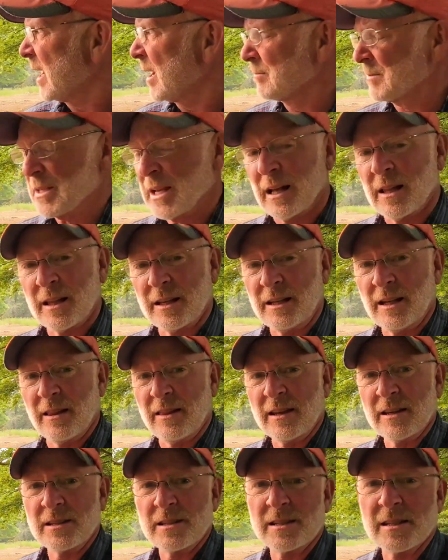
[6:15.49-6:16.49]
I'm telling you,
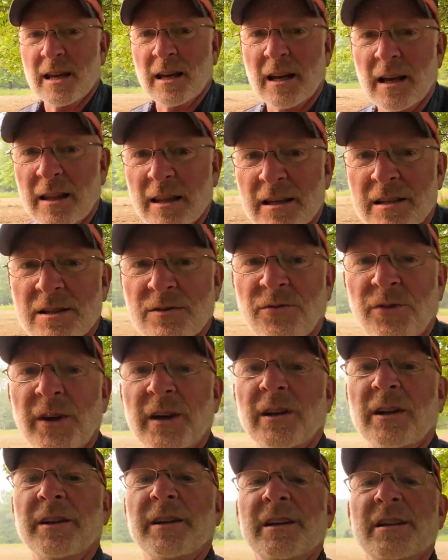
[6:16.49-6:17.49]
this
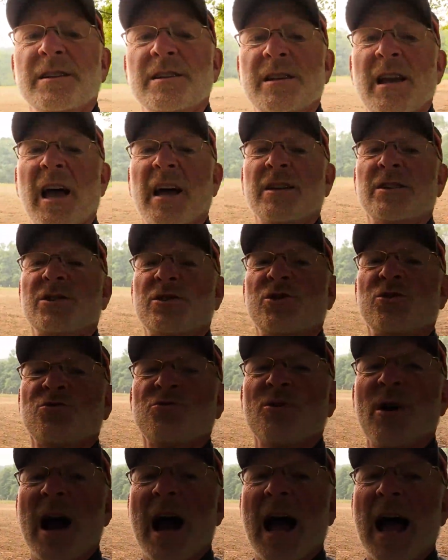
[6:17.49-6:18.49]
field is as
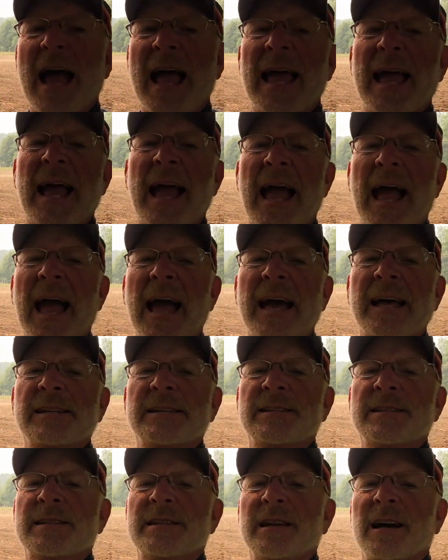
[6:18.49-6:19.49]
dry
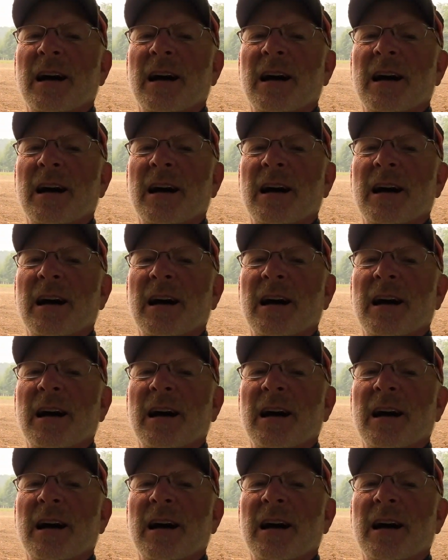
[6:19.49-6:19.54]
as